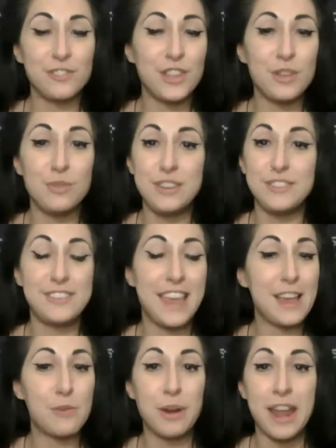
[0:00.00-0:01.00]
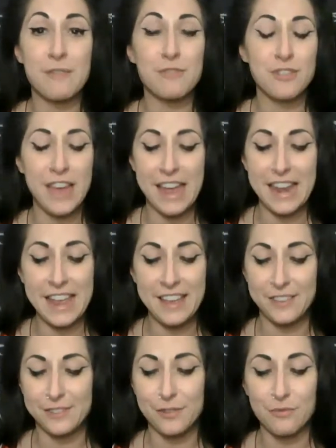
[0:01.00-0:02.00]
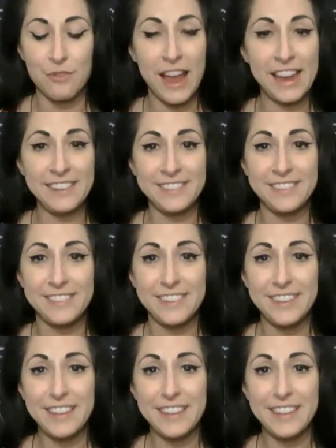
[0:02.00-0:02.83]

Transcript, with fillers: that you need to take, whatever that is, right?